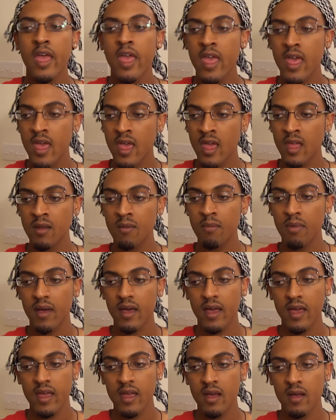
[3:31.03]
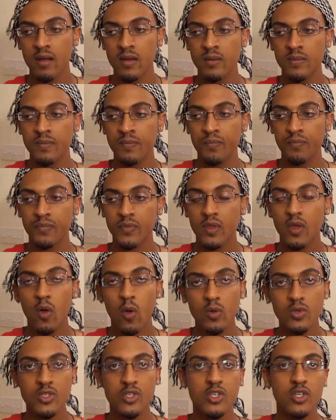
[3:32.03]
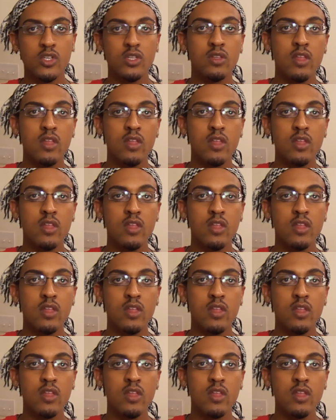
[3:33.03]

and by culture,